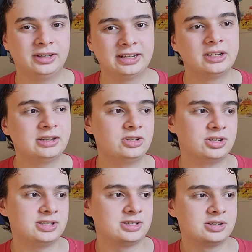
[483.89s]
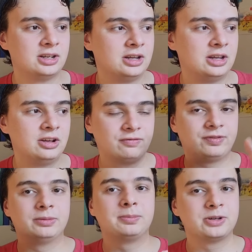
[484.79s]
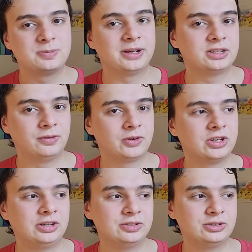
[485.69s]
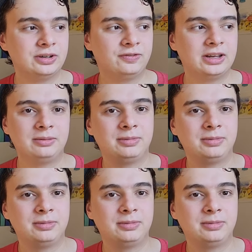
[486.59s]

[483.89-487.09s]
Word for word: Like, not just from the perspective of a Call of Duty fan,